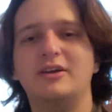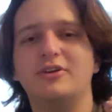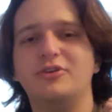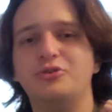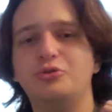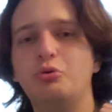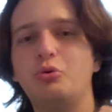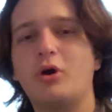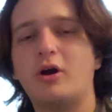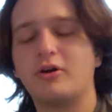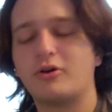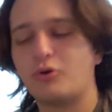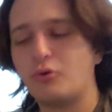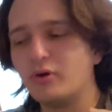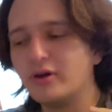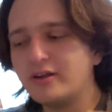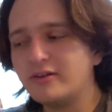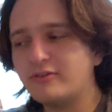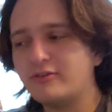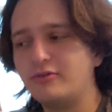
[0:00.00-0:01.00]
You are
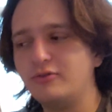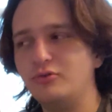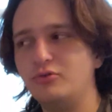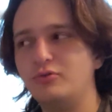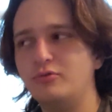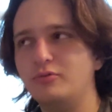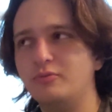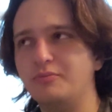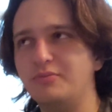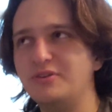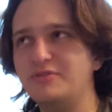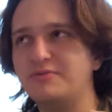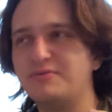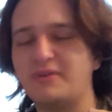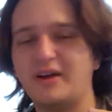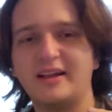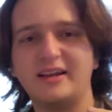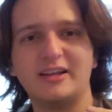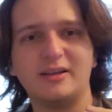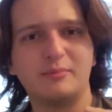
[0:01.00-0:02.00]
going to be
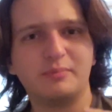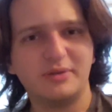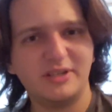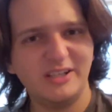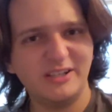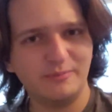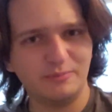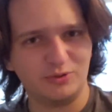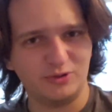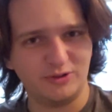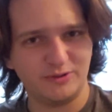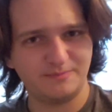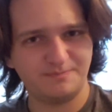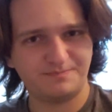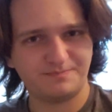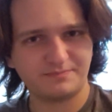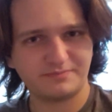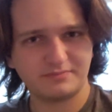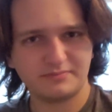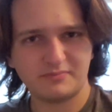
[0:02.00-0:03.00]
fighting people.
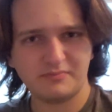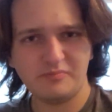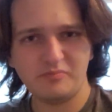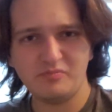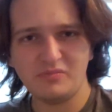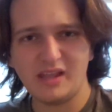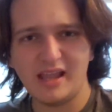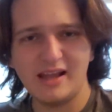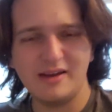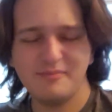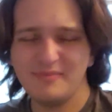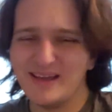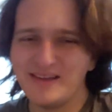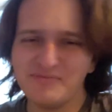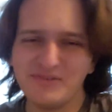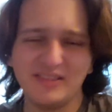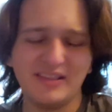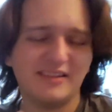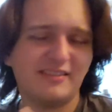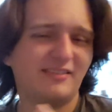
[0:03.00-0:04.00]
And
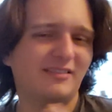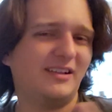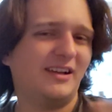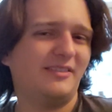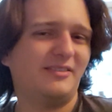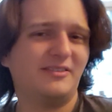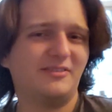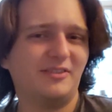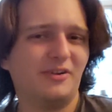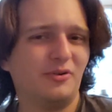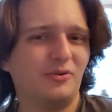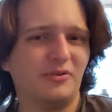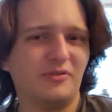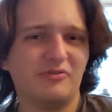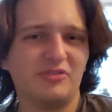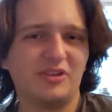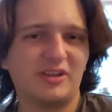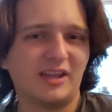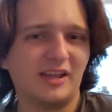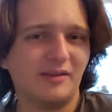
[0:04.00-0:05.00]
maybe that's not the tone
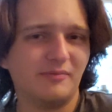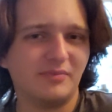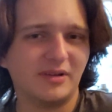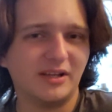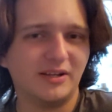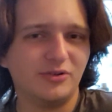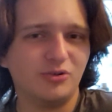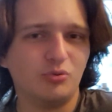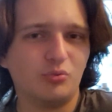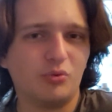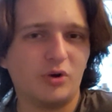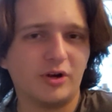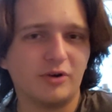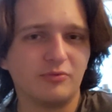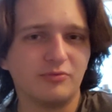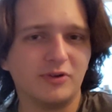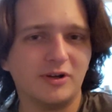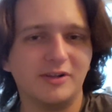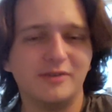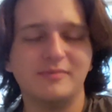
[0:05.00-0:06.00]
of the campaign you want to
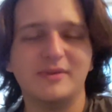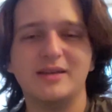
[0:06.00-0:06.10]
run.